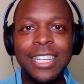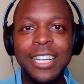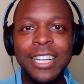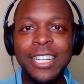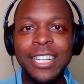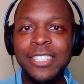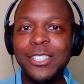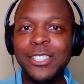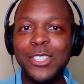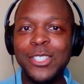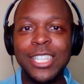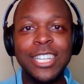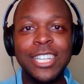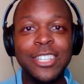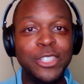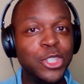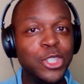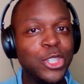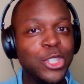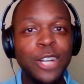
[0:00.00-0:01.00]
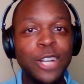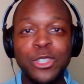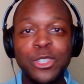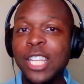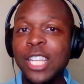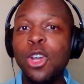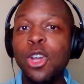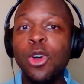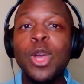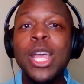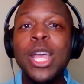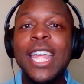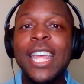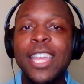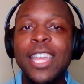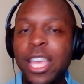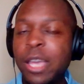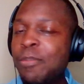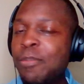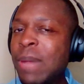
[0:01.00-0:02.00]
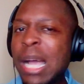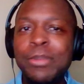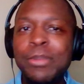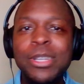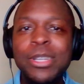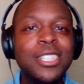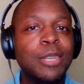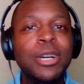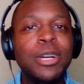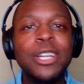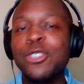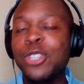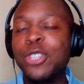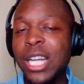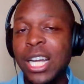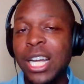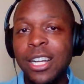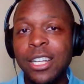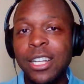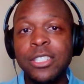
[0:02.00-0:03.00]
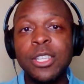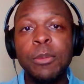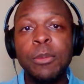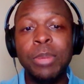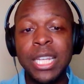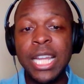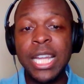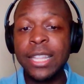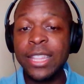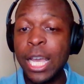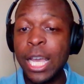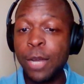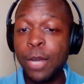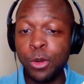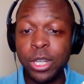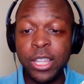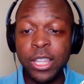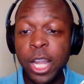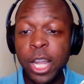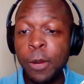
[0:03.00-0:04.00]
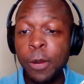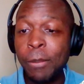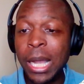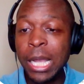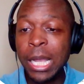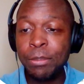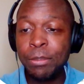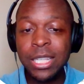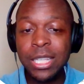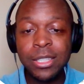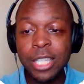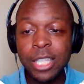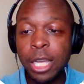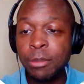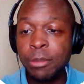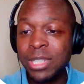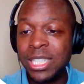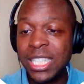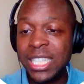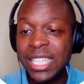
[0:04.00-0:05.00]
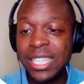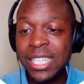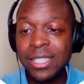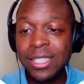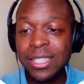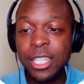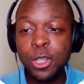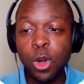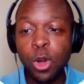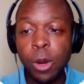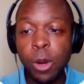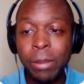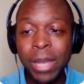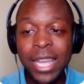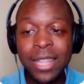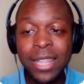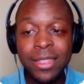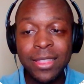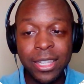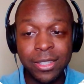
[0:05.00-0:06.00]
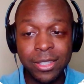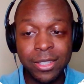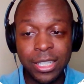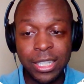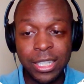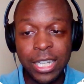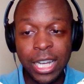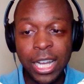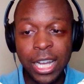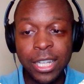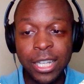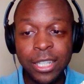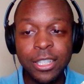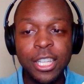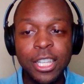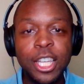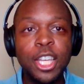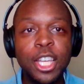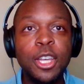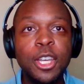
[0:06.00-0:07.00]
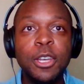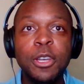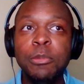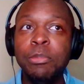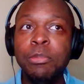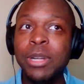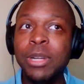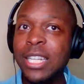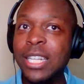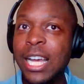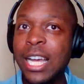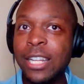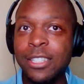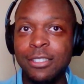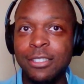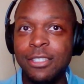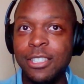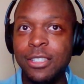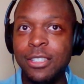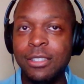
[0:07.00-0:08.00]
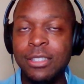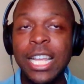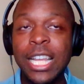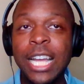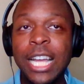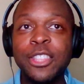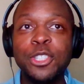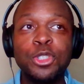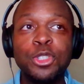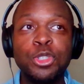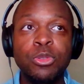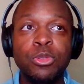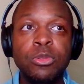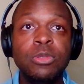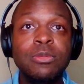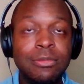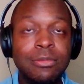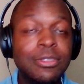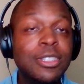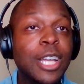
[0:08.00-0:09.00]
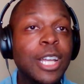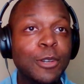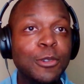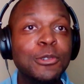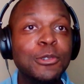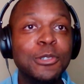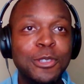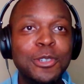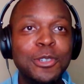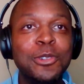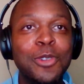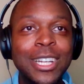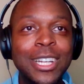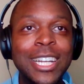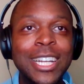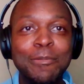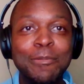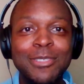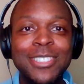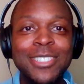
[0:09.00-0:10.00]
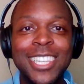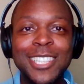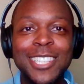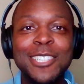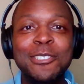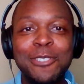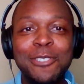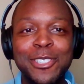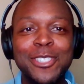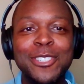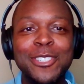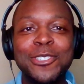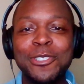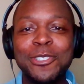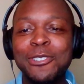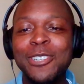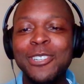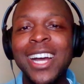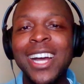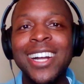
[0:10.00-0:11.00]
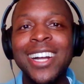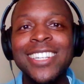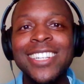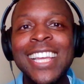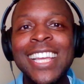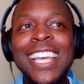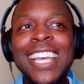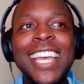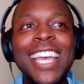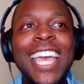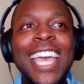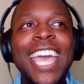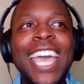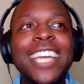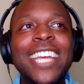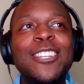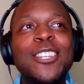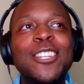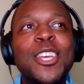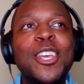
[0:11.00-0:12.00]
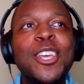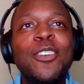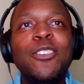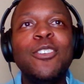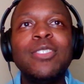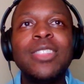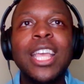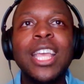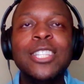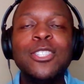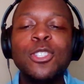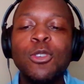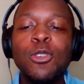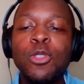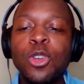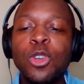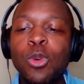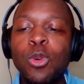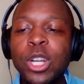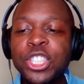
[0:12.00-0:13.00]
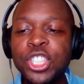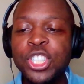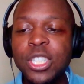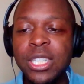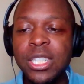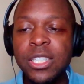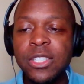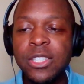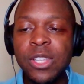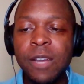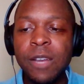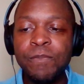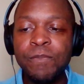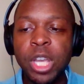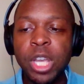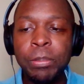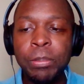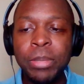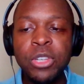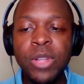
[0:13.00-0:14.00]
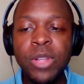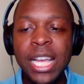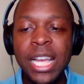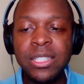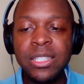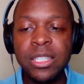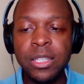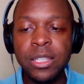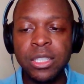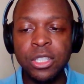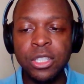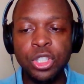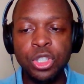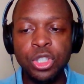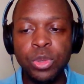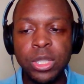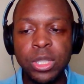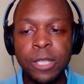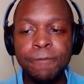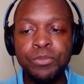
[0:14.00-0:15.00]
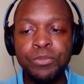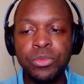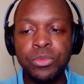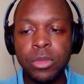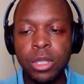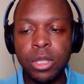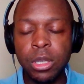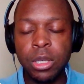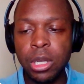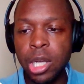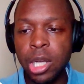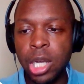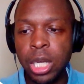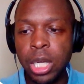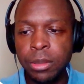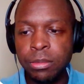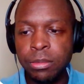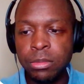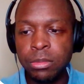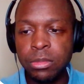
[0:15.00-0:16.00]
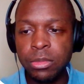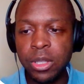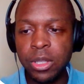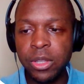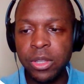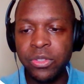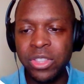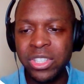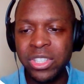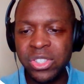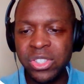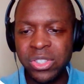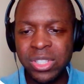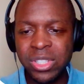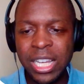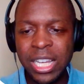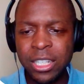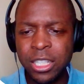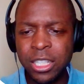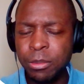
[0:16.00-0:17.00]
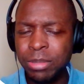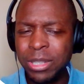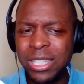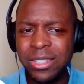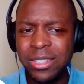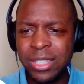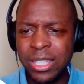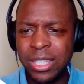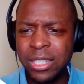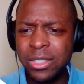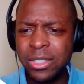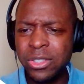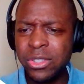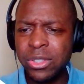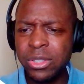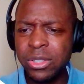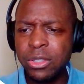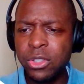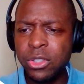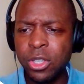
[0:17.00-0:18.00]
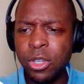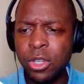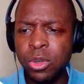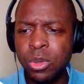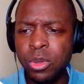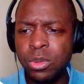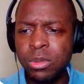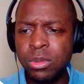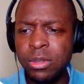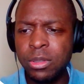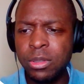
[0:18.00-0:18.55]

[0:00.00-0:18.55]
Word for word: a, des- a desire to say no it might be some other god, but not that one. It might be some deistic or pantheistic god, but not the not the true, not the one I'm telling you is the true God. And and so the question is, appeal has nothing to do with it. Um, this is not a complete sentence. So,